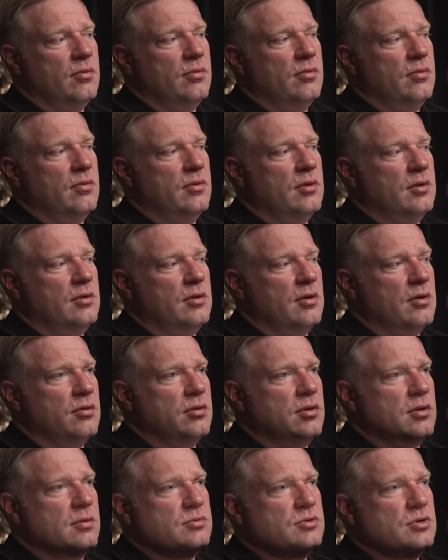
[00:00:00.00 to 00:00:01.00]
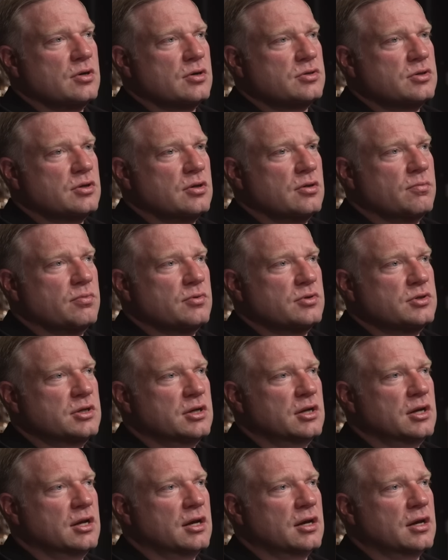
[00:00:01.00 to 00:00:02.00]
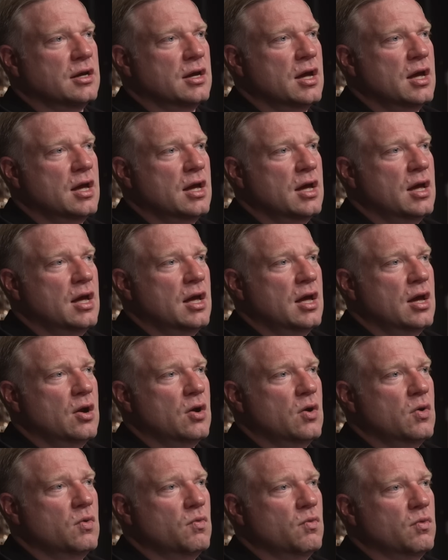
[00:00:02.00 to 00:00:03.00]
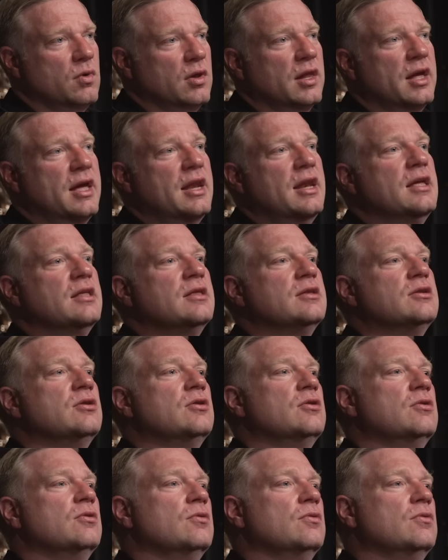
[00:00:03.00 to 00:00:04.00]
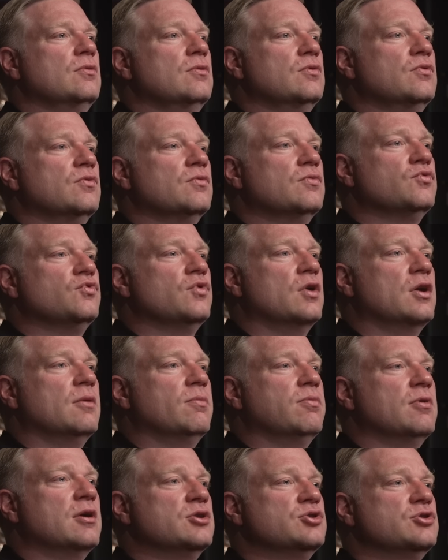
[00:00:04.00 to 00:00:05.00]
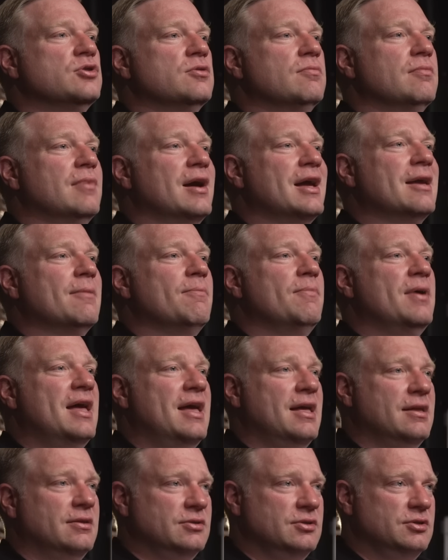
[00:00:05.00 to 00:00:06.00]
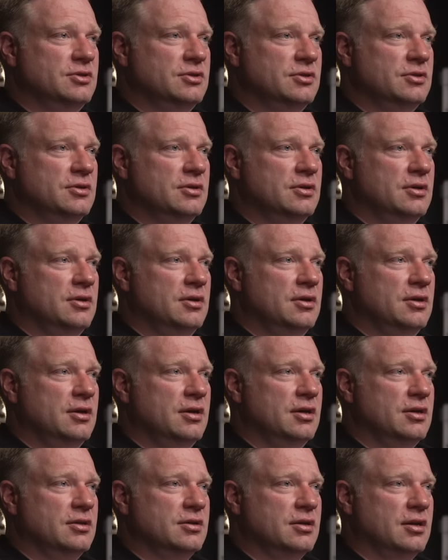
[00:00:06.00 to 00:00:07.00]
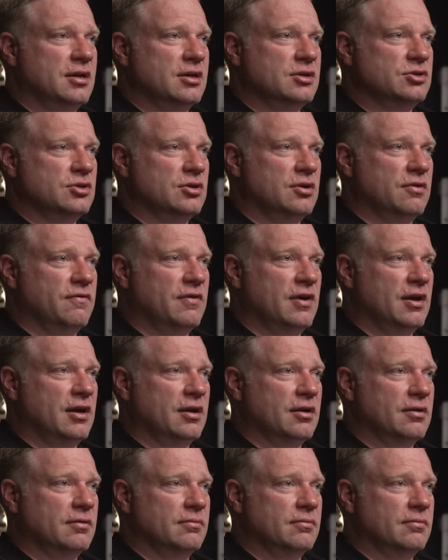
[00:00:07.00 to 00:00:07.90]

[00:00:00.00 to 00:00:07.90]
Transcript: the, you know the obstruction of the proceeding, relating to trying to pressure Mike Pence into not certifying.